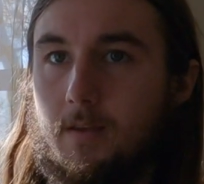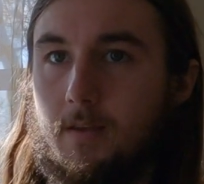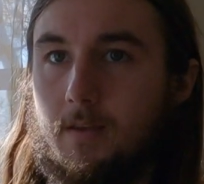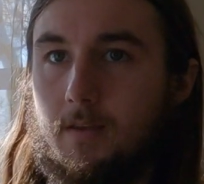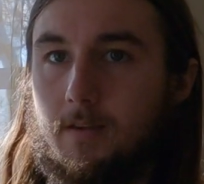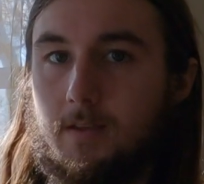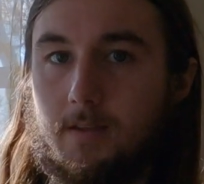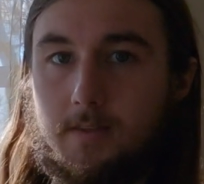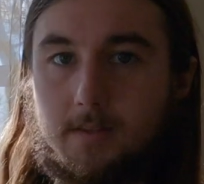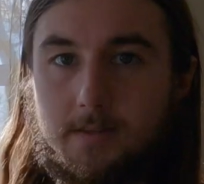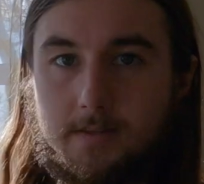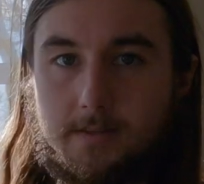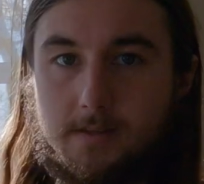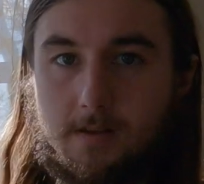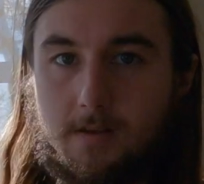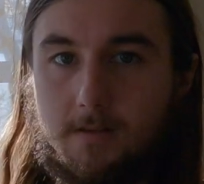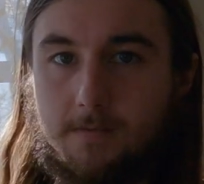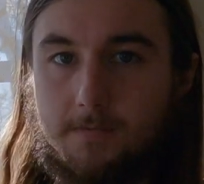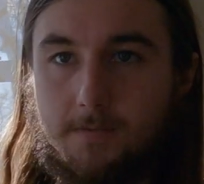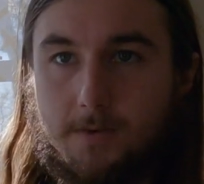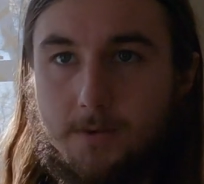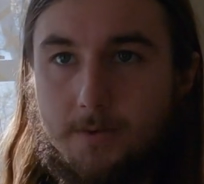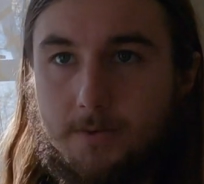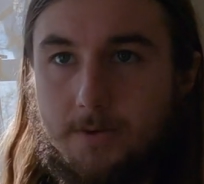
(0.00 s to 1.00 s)
Get the cell
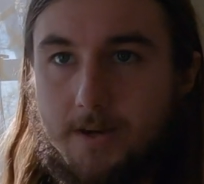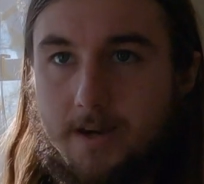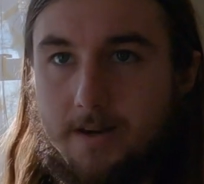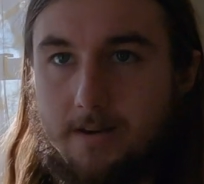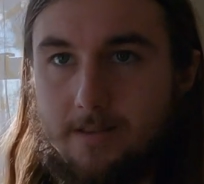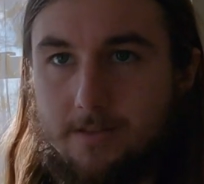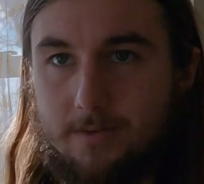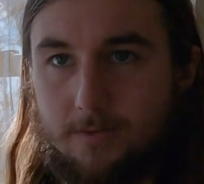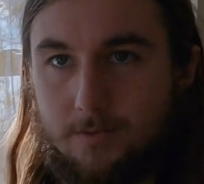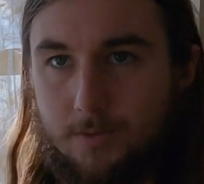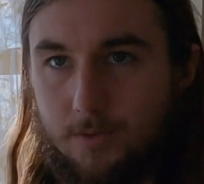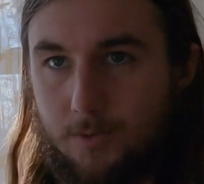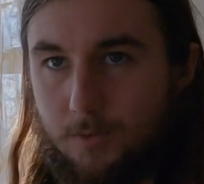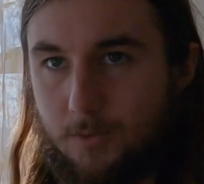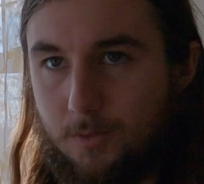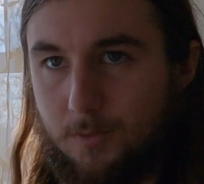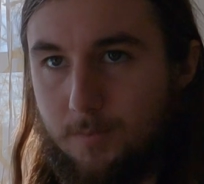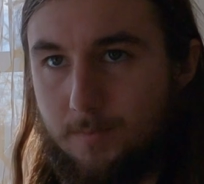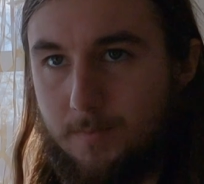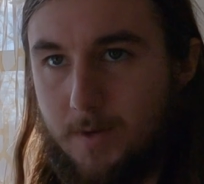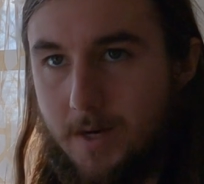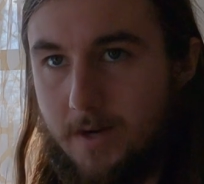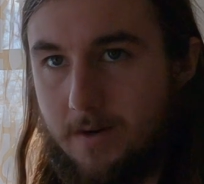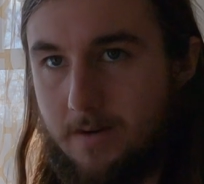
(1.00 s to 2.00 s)
phone out of the
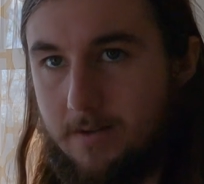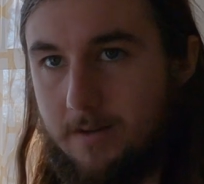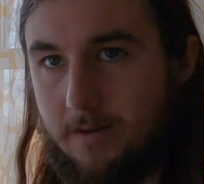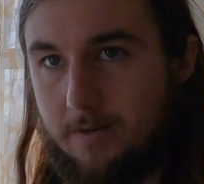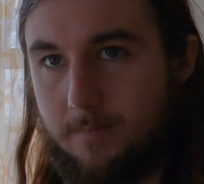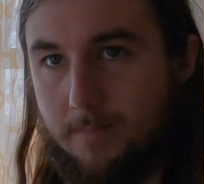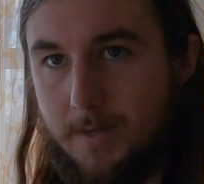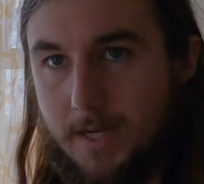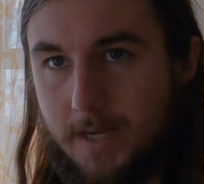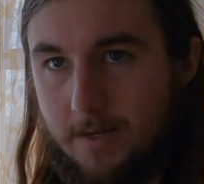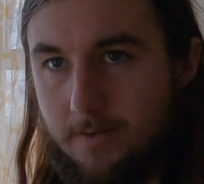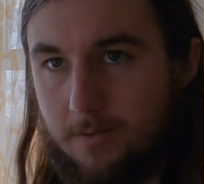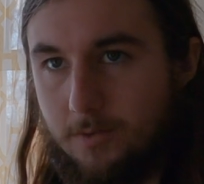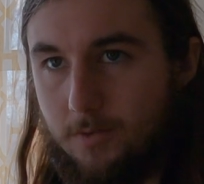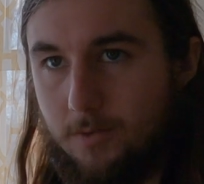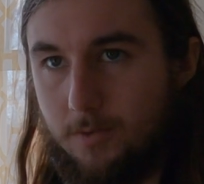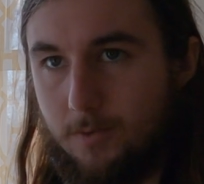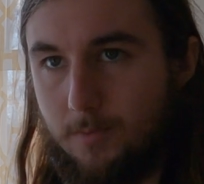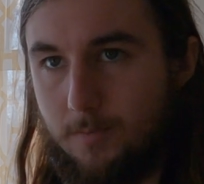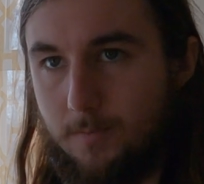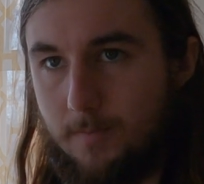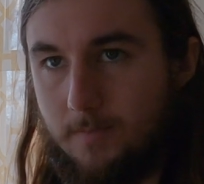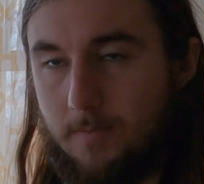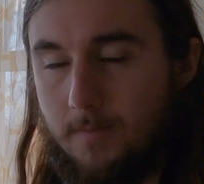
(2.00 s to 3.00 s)
room, out of your
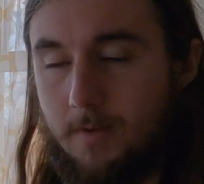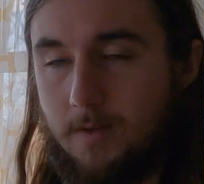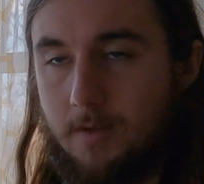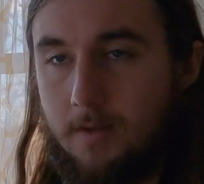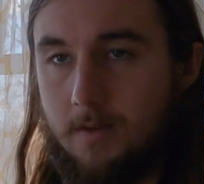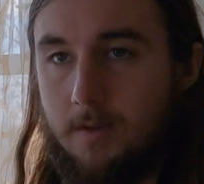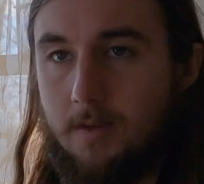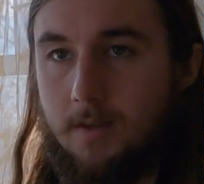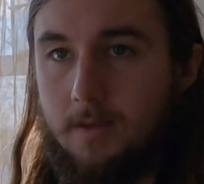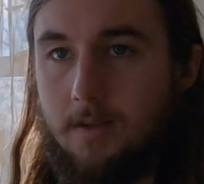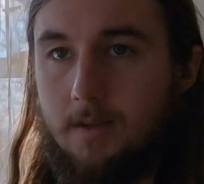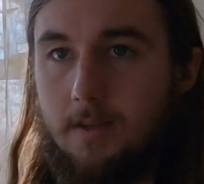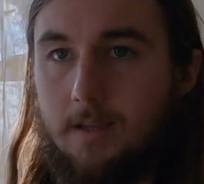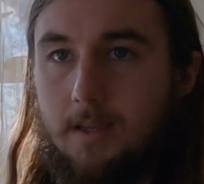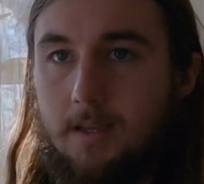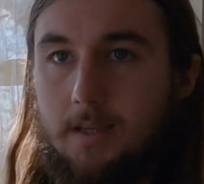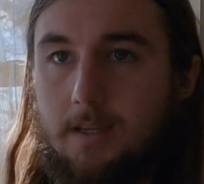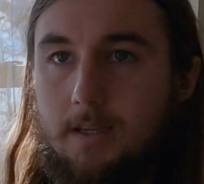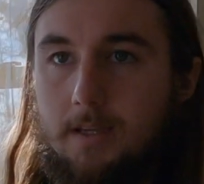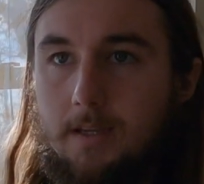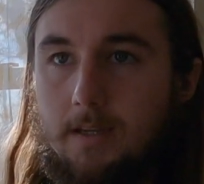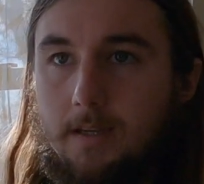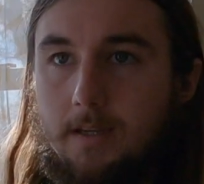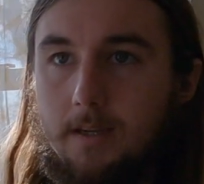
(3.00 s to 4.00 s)
bedroom,
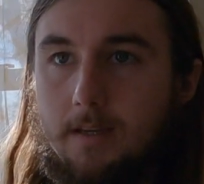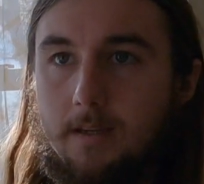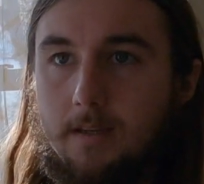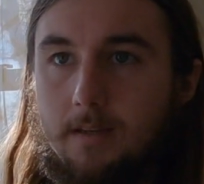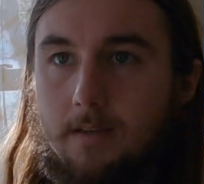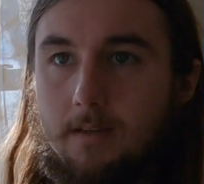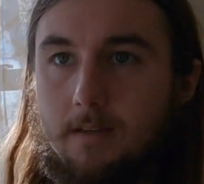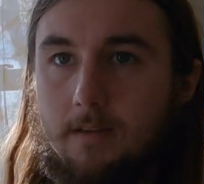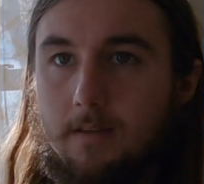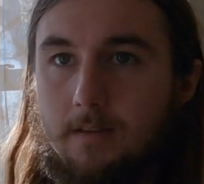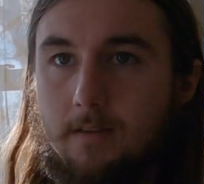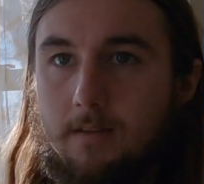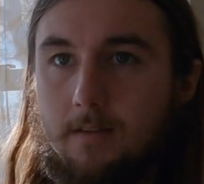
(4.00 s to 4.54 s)
and